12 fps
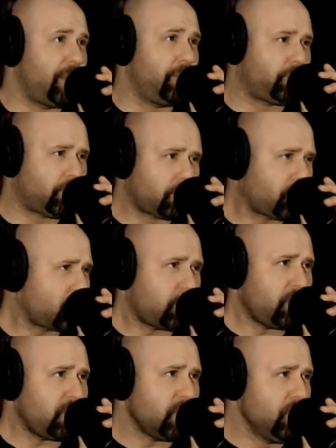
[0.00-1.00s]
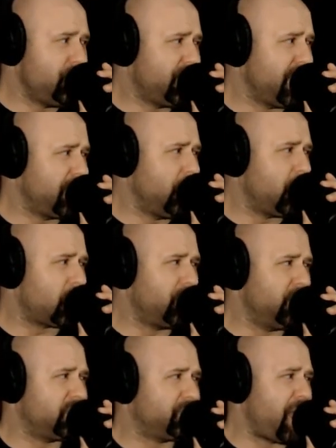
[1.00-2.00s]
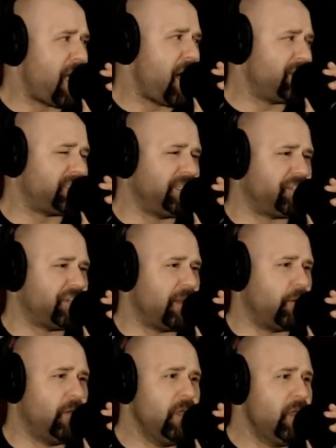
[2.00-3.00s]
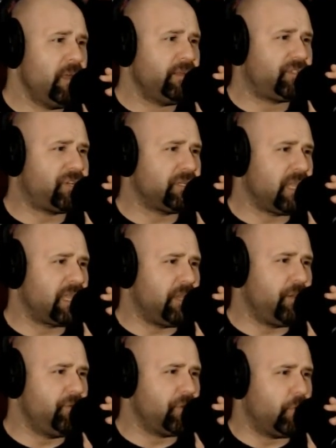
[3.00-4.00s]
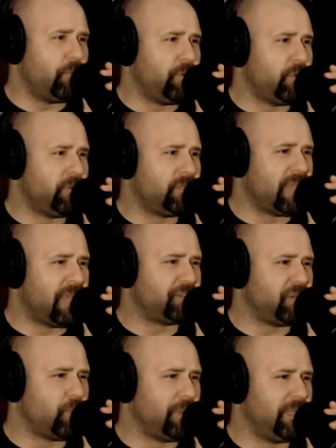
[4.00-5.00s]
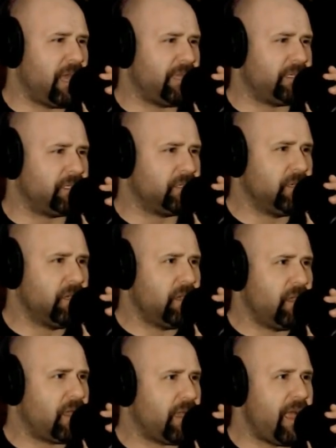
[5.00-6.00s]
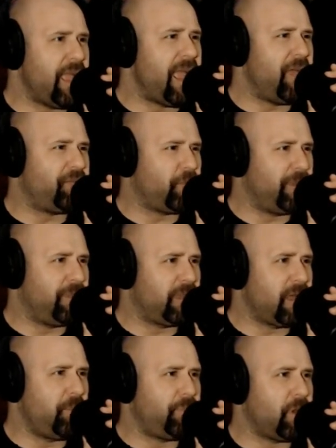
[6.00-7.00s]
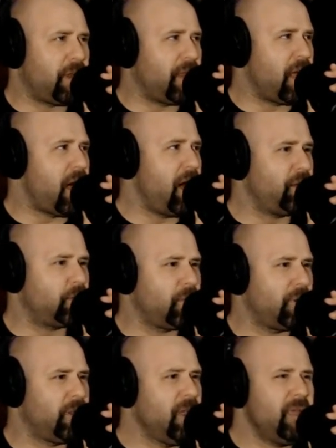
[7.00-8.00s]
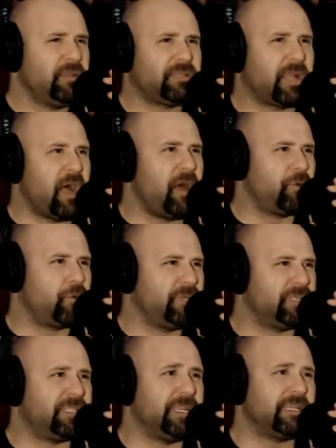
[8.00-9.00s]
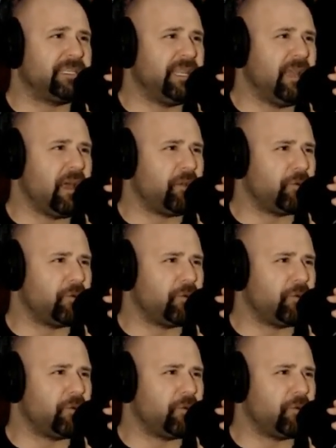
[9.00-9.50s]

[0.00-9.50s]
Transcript: right, take a look. This is my Odyssey channel. It's just like YouTube. It's actually really nice. I got everything up here. I got 100, it's like 160,